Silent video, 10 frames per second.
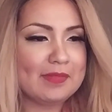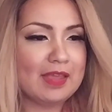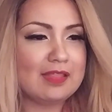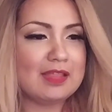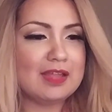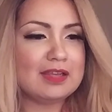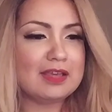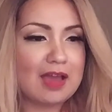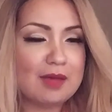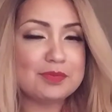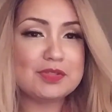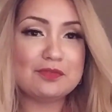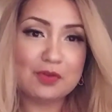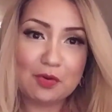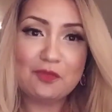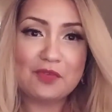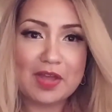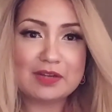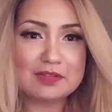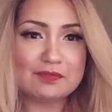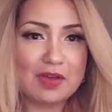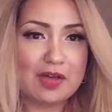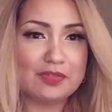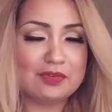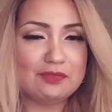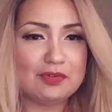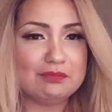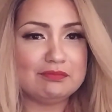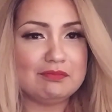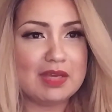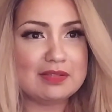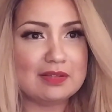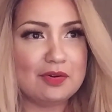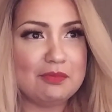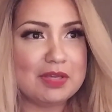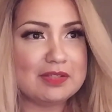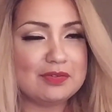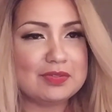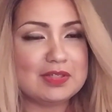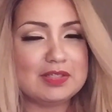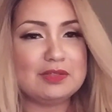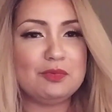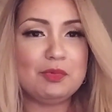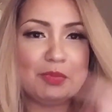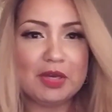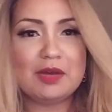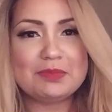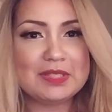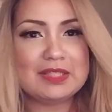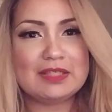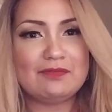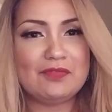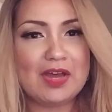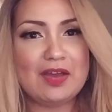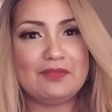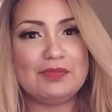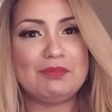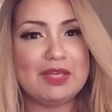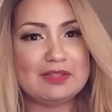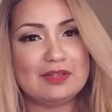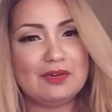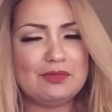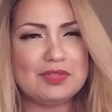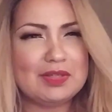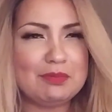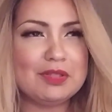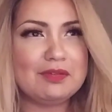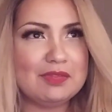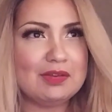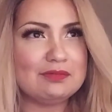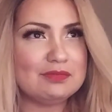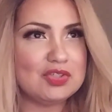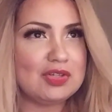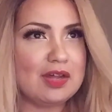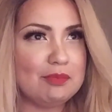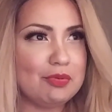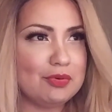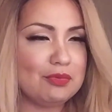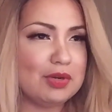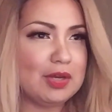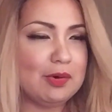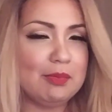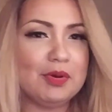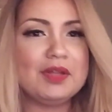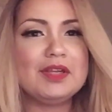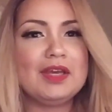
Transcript: And then he opts to go find his father from Mexico, Mexico City. So we'll pick up season five in Mexico, which I believe they shot in Puerto Rico. But